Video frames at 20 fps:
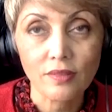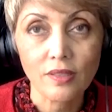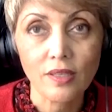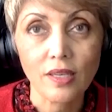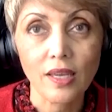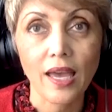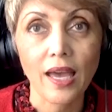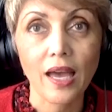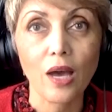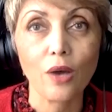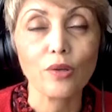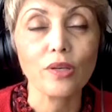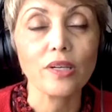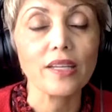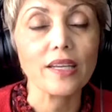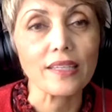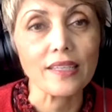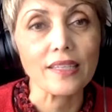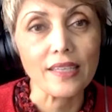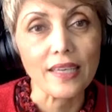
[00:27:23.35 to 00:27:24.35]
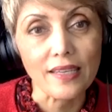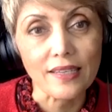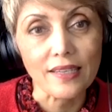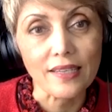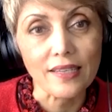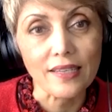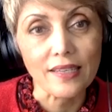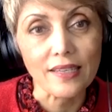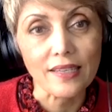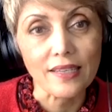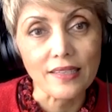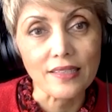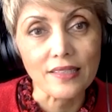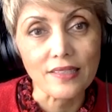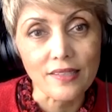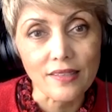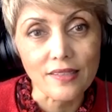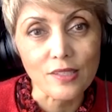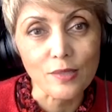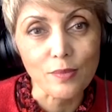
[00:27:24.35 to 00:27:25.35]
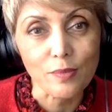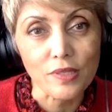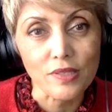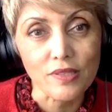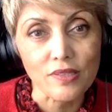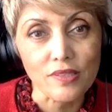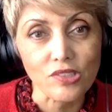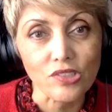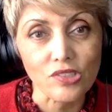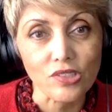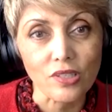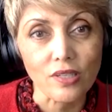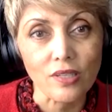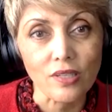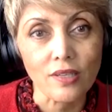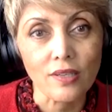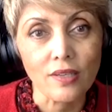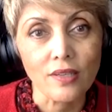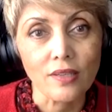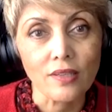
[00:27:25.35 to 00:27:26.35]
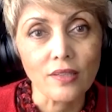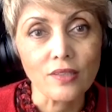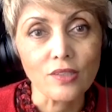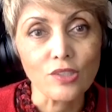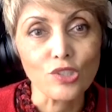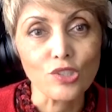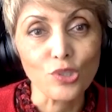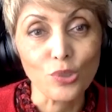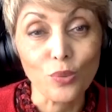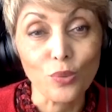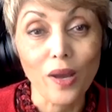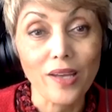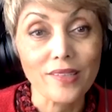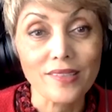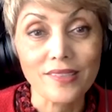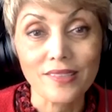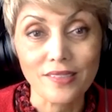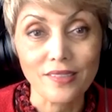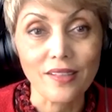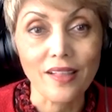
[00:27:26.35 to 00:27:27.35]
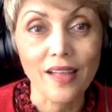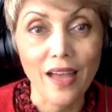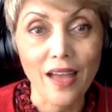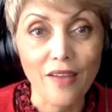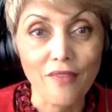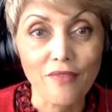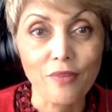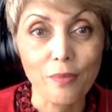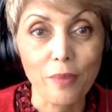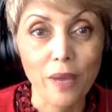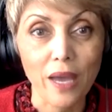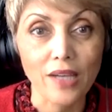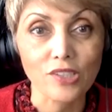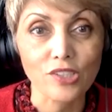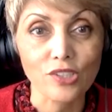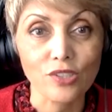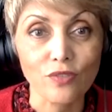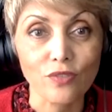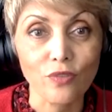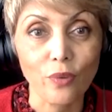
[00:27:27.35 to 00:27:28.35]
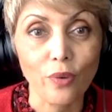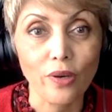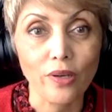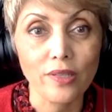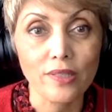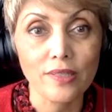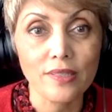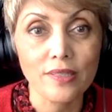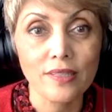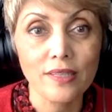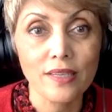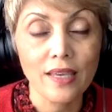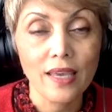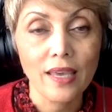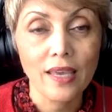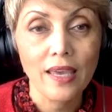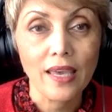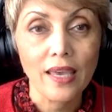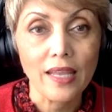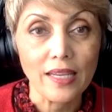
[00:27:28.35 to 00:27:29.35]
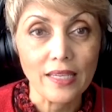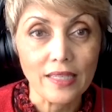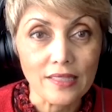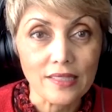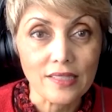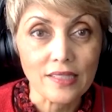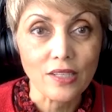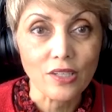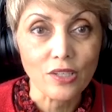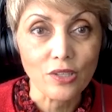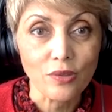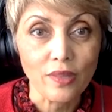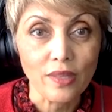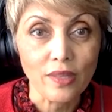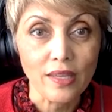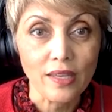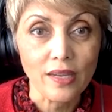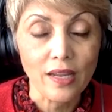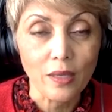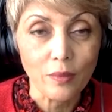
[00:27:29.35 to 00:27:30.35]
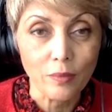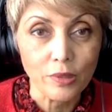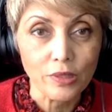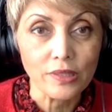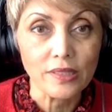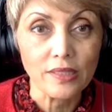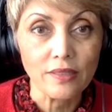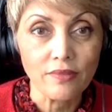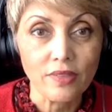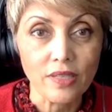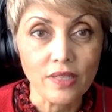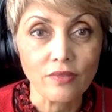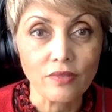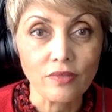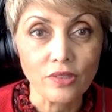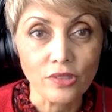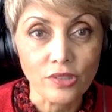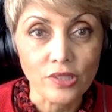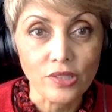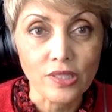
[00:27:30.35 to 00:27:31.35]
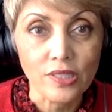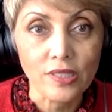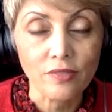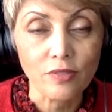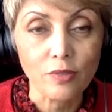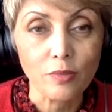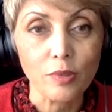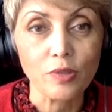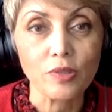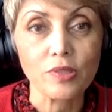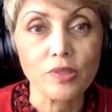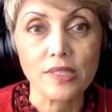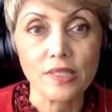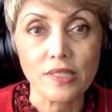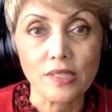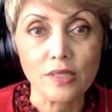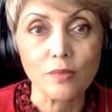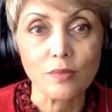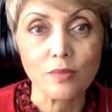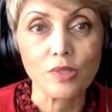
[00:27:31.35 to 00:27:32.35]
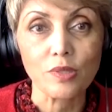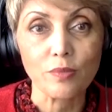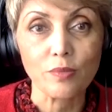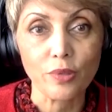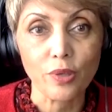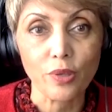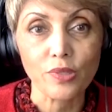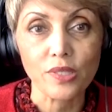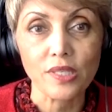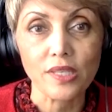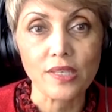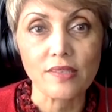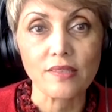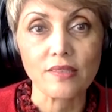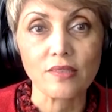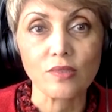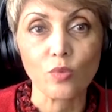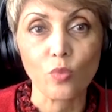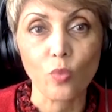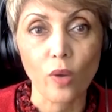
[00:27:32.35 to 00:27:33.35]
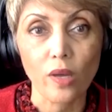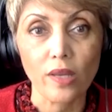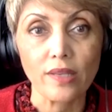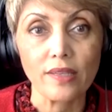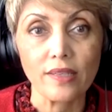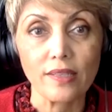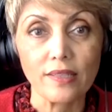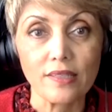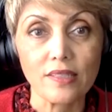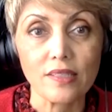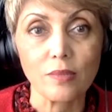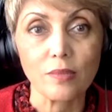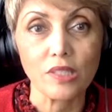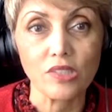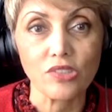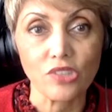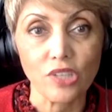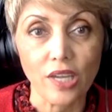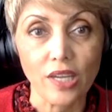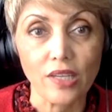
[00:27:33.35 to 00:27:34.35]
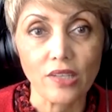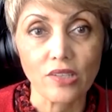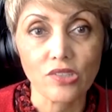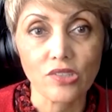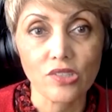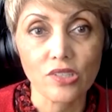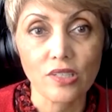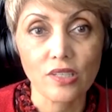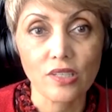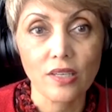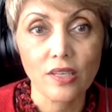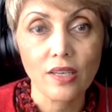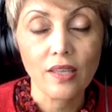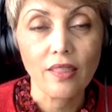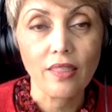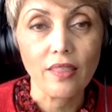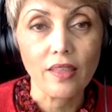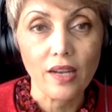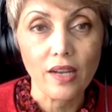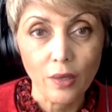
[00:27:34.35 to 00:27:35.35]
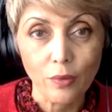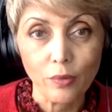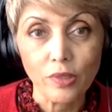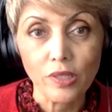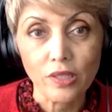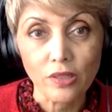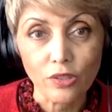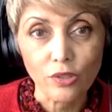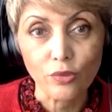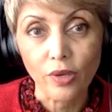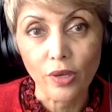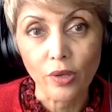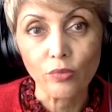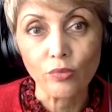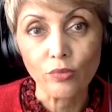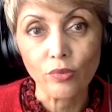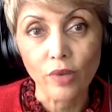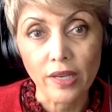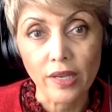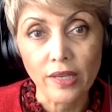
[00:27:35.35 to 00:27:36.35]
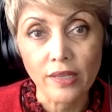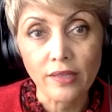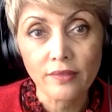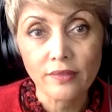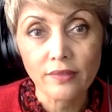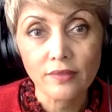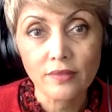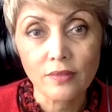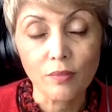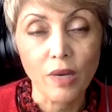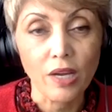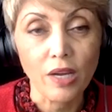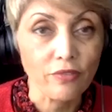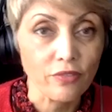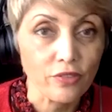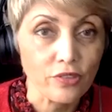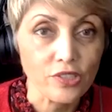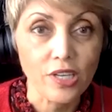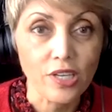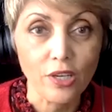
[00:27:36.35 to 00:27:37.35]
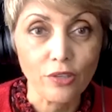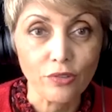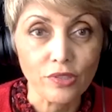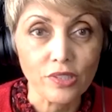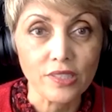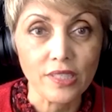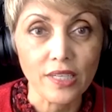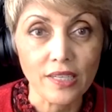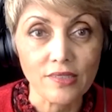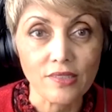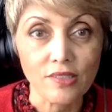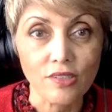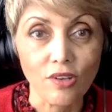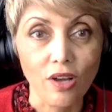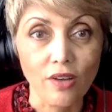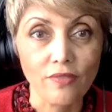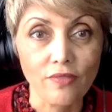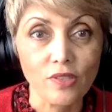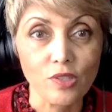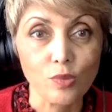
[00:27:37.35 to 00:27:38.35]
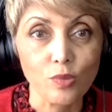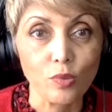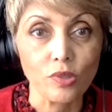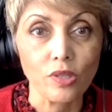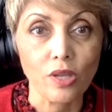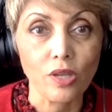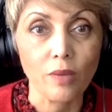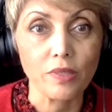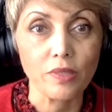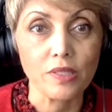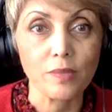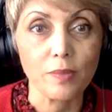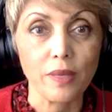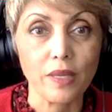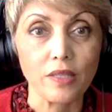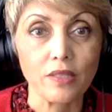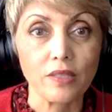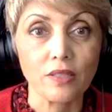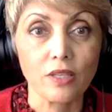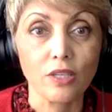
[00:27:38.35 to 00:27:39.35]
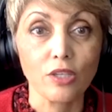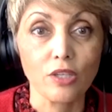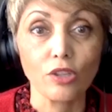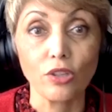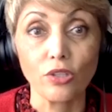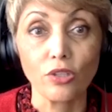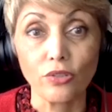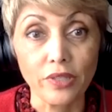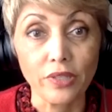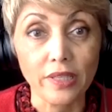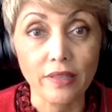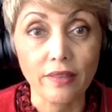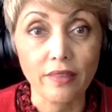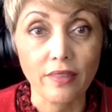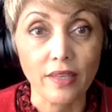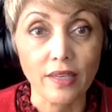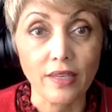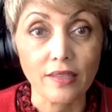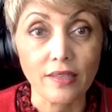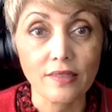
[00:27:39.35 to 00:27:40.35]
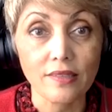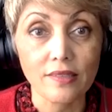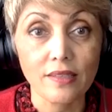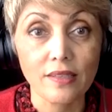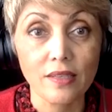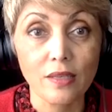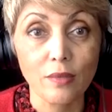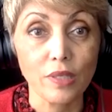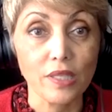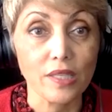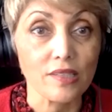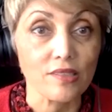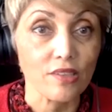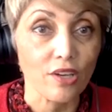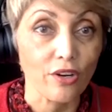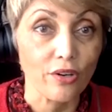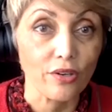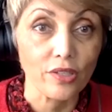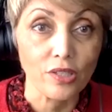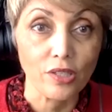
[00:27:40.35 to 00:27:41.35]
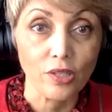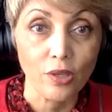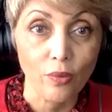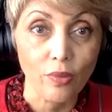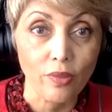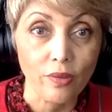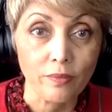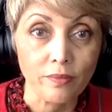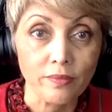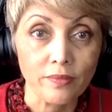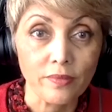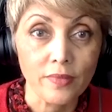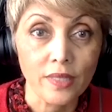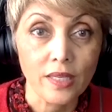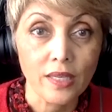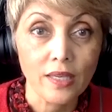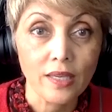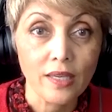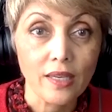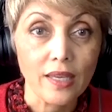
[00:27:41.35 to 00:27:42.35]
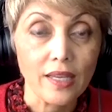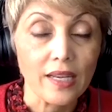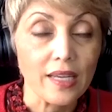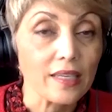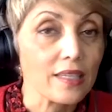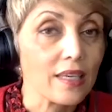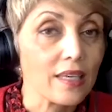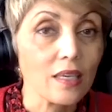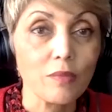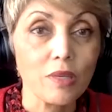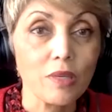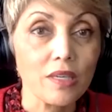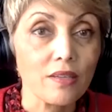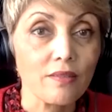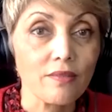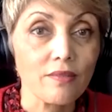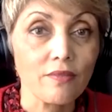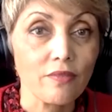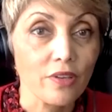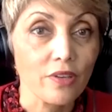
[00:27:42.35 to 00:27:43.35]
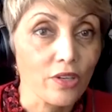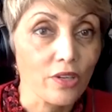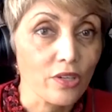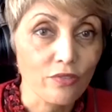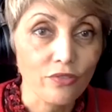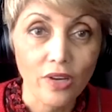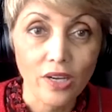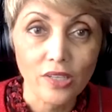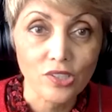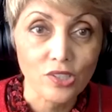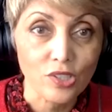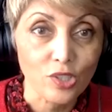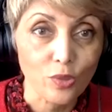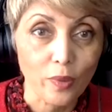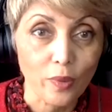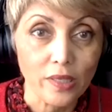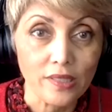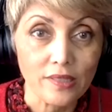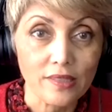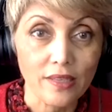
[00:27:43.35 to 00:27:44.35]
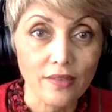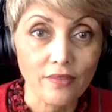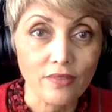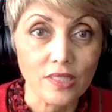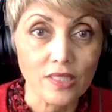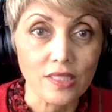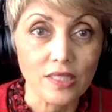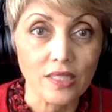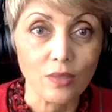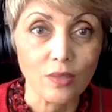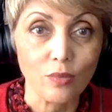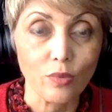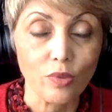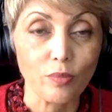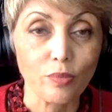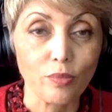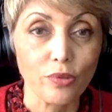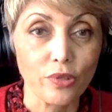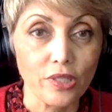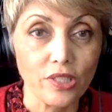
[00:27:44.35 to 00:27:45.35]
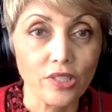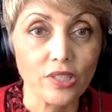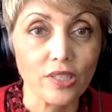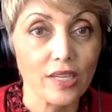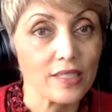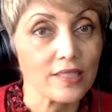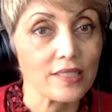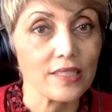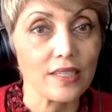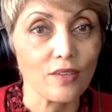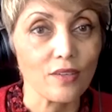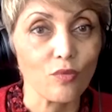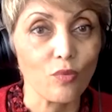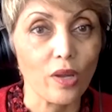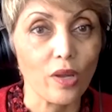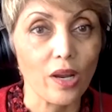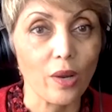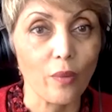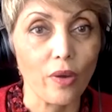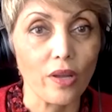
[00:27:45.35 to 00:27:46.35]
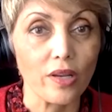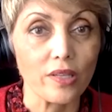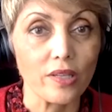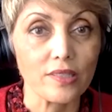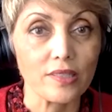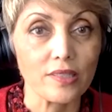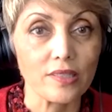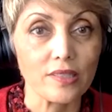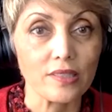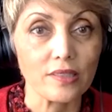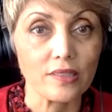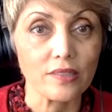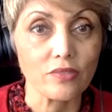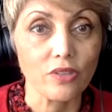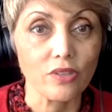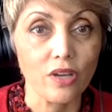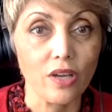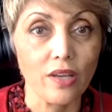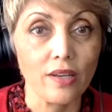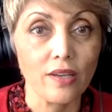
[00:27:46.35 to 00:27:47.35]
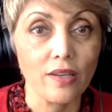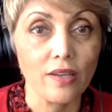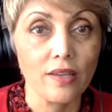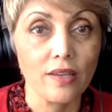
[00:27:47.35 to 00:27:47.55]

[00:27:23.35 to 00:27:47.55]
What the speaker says: How did I get into this position? Do I still have the passion for it? And I can tell you that I believe that I've learned enough about the systems and processes and what needs to be changed that I will hit the ground running. My first 100 days in office will not be spent learning things because I already know them. And I came in very fresh in 2017 with a pretty good idea of what I wanted to deliver on.